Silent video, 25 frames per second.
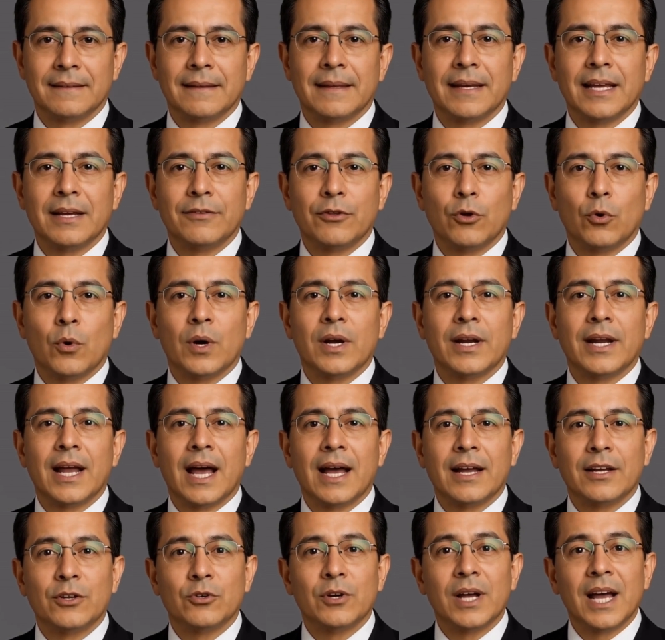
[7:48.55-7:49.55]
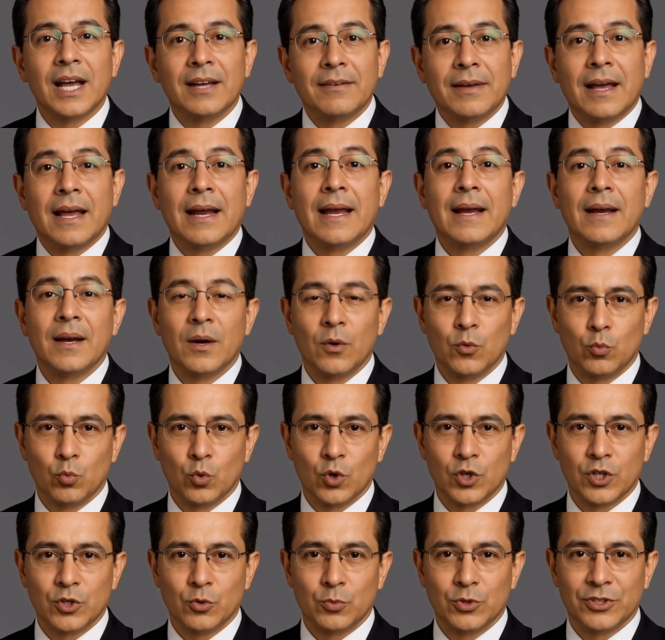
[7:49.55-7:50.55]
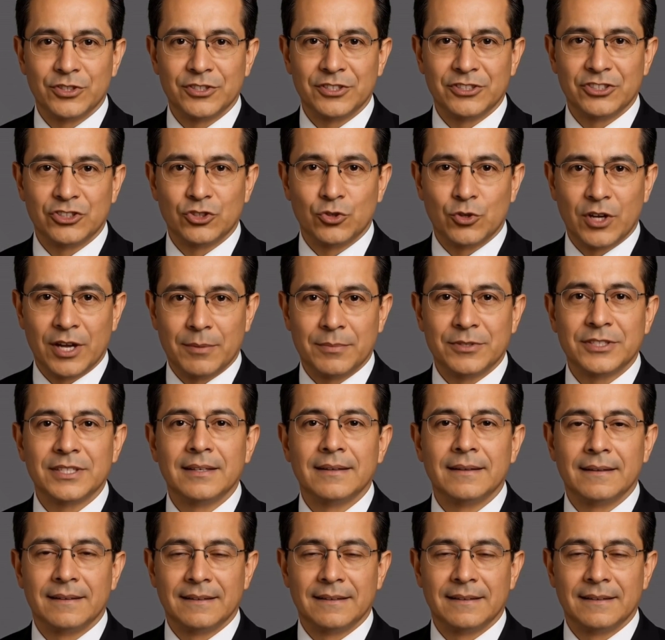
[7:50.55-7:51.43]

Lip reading: If you are not driving, work with the script.